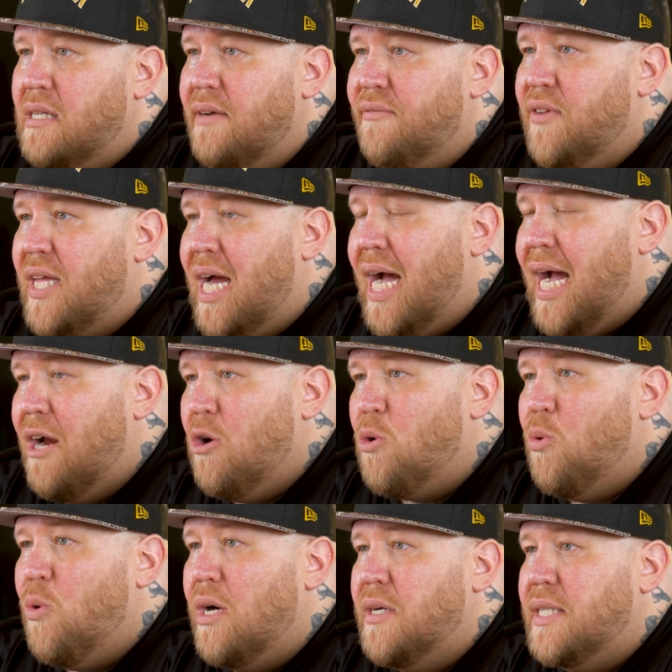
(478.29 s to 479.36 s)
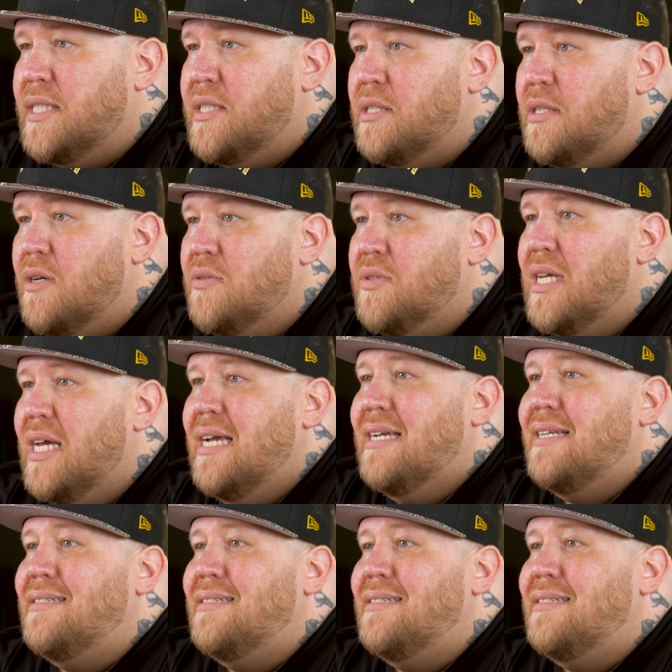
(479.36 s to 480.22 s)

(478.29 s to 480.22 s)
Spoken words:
stuff, or the higher quality stones,